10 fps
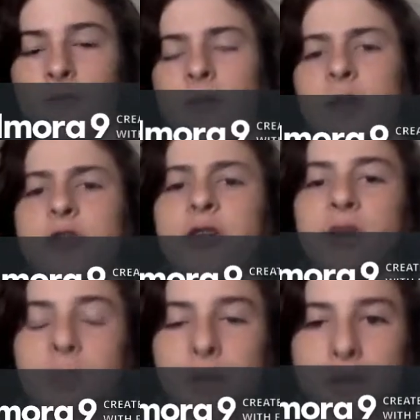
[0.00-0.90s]
Inflection
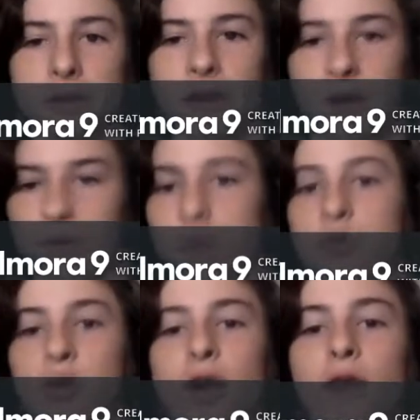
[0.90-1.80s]
can appear on nouns
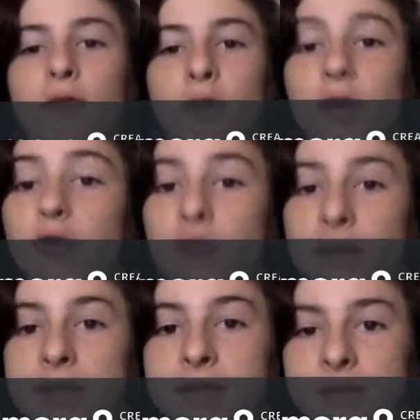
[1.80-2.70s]
to account for a
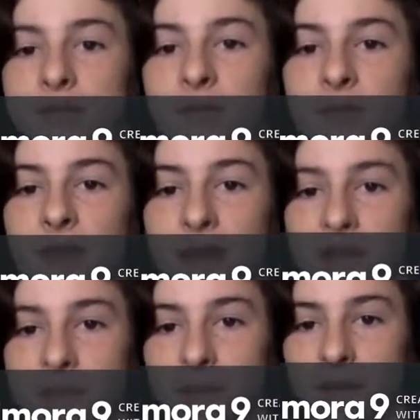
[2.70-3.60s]
great deal of different
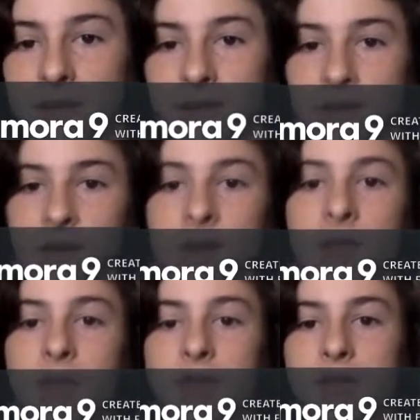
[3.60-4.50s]
aspects.
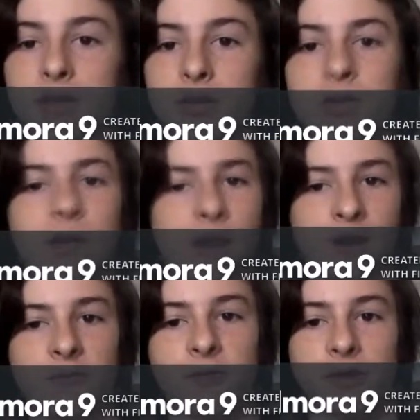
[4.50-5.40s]
These include
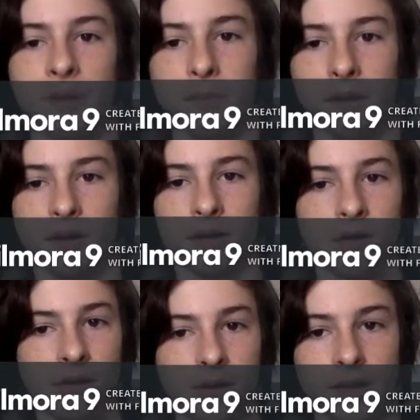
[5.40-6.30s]
accounting for number,
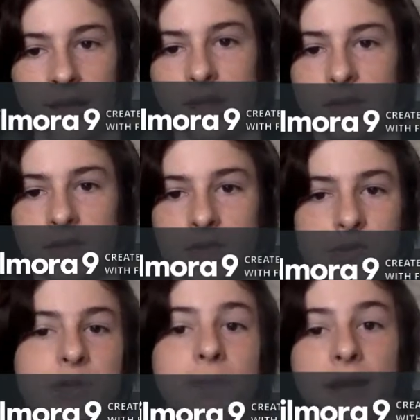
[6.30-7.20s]

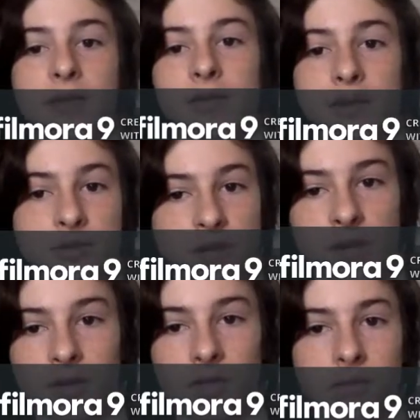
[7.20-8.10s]
case, respect, and
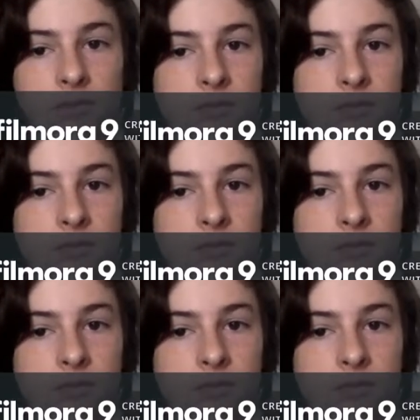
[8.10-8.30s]
gender.